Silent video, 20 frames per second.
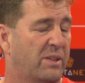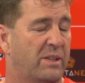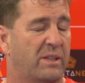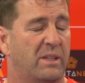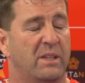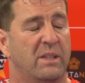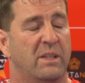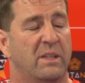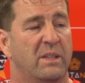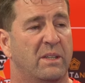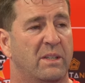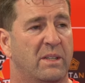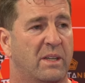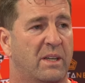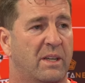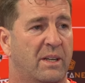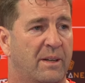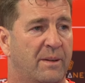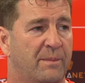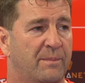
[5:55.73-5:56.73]

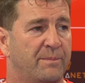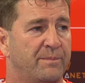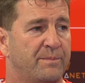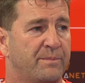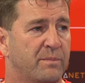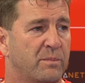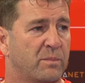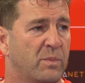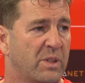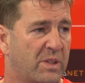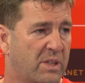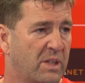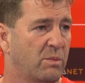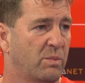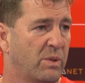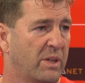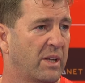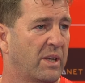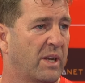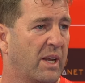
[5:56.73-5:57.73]
And we think
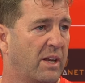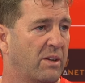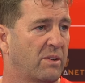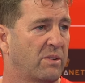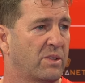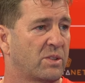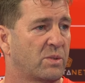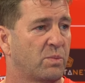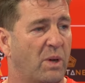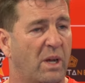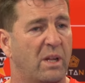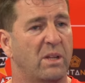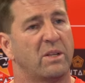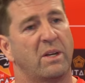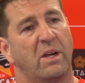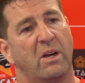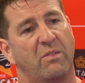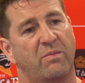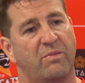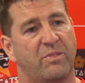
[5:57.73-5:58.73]
we can handle this well,
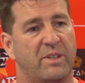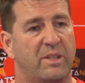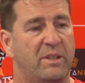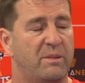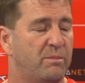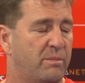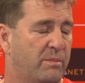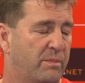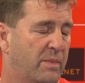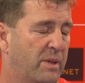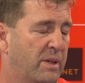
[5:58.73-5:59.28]
and hopefully